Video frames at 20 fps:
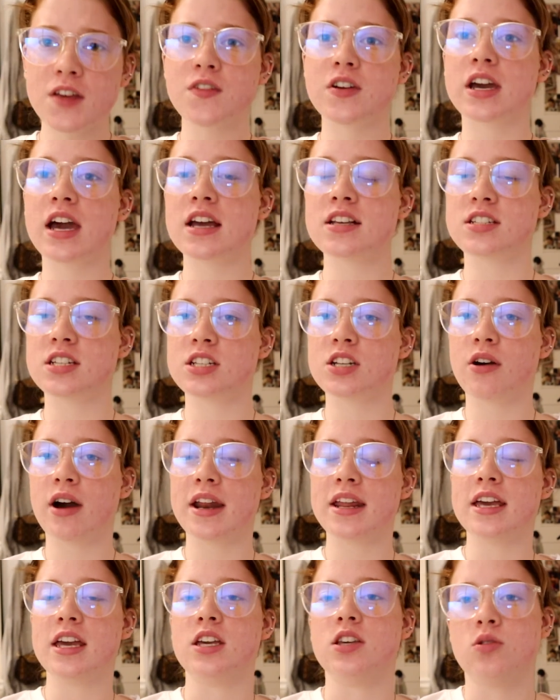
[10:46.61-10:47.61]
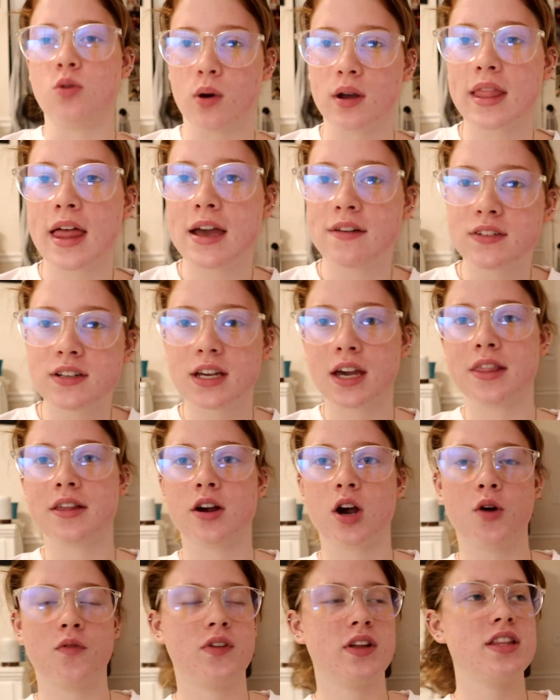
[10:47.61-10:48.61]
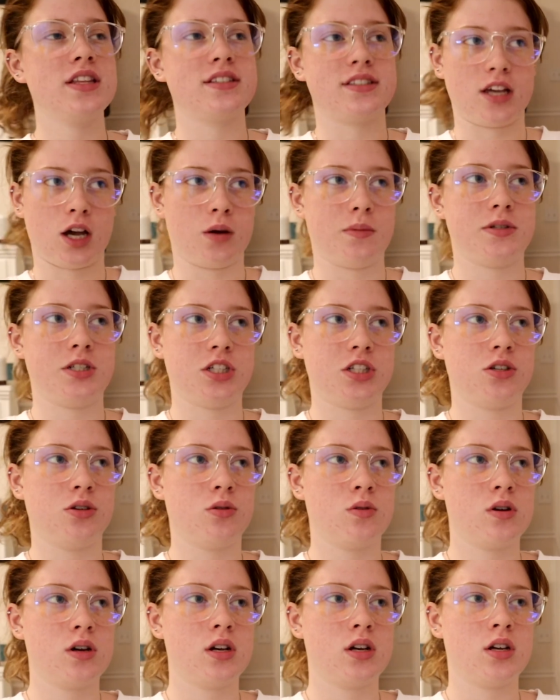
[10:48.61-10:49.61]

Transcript: if you guys didn't know how to get your life together, hopefully this helped you.